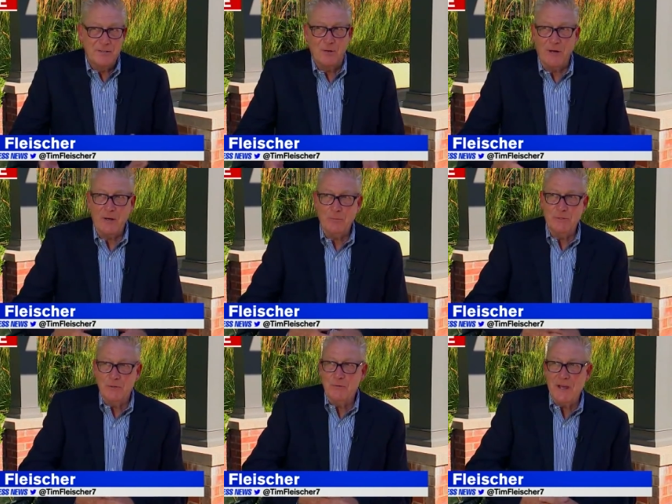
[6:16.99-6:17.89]
so I hope
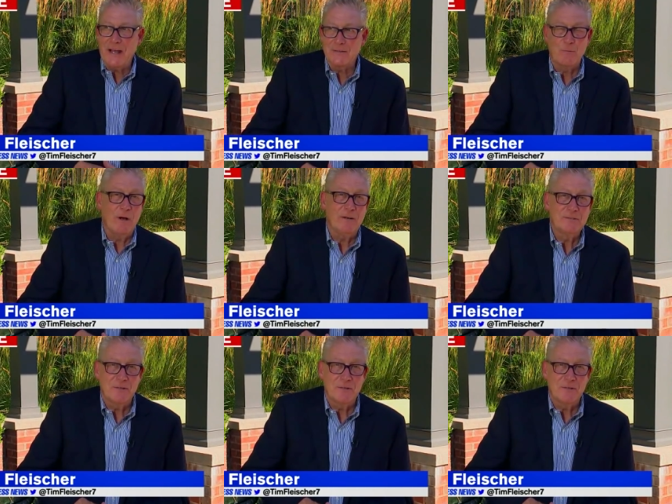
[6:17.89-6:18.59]
to do that as well.